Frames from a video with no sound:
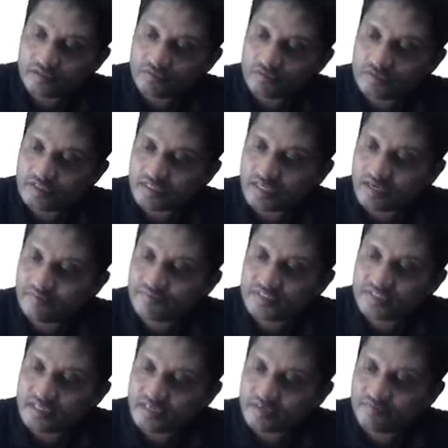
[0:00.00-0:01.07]
whose graph is
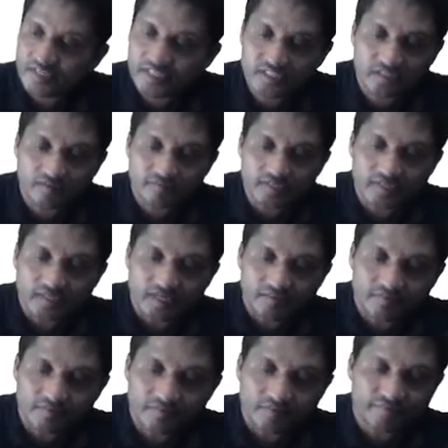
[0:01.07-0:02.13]
a reflection of the graph
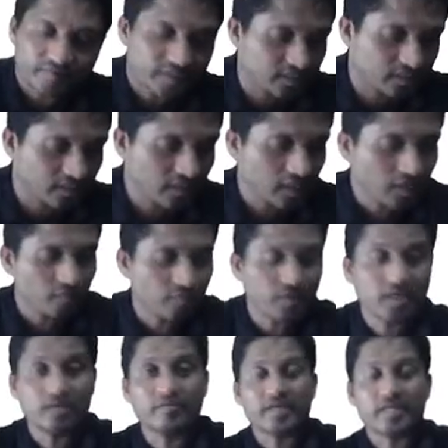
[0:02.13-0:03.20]
of fx. Whenever